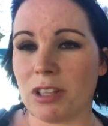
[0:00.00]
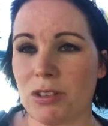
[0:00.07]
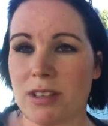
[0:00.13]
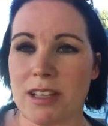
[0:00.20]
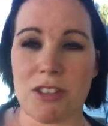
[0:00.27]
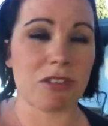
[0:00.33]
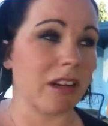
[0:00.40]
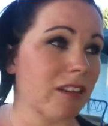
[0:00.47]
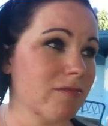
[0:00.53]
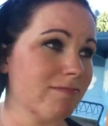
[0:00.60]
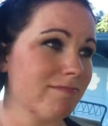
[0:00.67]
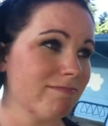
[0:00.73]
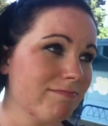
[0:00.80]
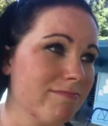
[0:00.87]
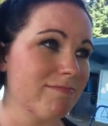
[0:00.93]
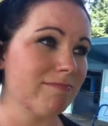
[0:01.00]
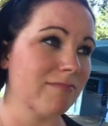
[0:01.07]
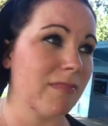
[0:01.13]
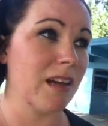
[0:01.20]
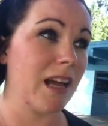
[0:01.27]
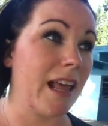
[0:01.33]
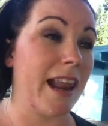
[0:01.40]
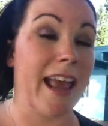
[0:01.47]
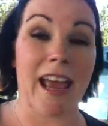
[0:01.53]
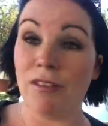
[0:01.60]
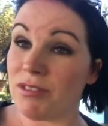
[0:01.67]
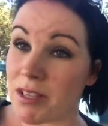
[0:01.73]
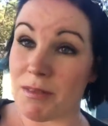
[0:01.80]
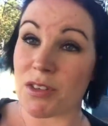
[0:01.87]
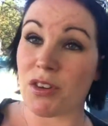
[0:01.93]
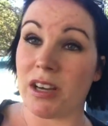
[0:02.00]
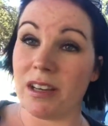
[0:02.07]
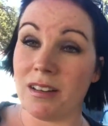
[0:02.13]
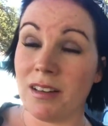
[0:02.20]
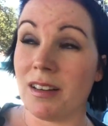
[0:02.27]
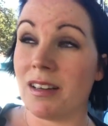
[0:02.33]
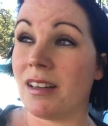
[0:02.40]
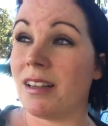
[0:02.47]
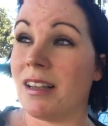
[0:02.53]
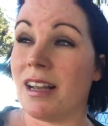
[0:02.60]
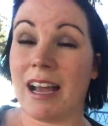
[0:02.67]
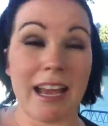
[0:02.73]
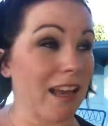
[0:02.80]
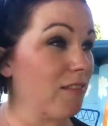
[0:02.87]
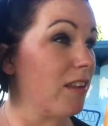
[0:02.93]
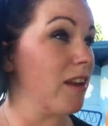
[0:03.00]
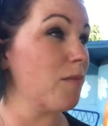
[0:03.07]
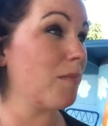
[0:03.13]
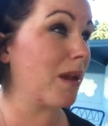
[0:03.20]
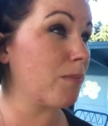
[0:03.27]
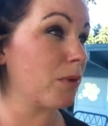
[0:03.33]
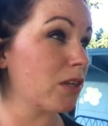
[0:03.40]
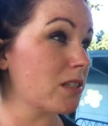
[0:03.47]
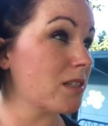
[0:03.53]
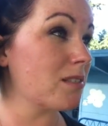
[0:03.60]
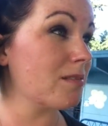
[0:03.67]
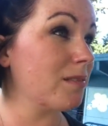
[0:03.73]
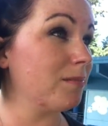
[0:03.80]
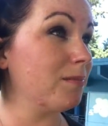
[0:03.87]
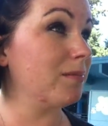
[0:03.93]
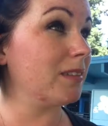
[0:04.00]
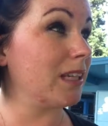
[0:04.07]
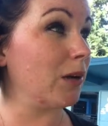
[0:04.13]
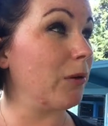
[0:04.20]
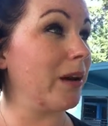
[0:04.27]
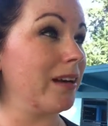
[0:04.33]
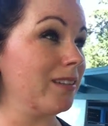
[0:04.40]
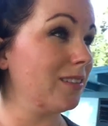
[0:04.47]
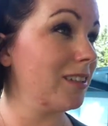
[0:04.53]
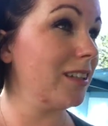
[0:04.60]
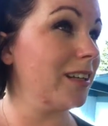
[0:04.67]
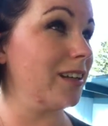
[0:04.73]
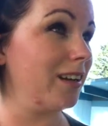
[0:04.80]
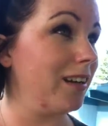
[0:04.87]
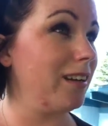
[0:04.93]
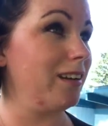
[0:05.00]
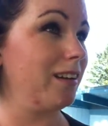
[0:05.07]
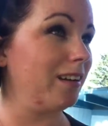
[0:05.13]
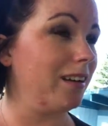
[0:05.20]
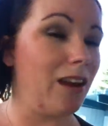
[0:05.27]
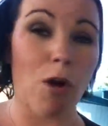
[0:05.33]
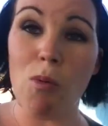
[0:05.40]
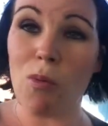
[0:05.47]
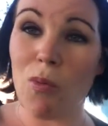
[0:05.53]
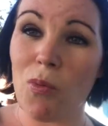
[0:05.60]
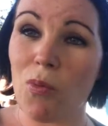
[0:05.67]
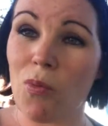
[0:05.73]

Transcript: No sunscreen. I have sunscreen. I have it in my purse. Did I wear it? Nope.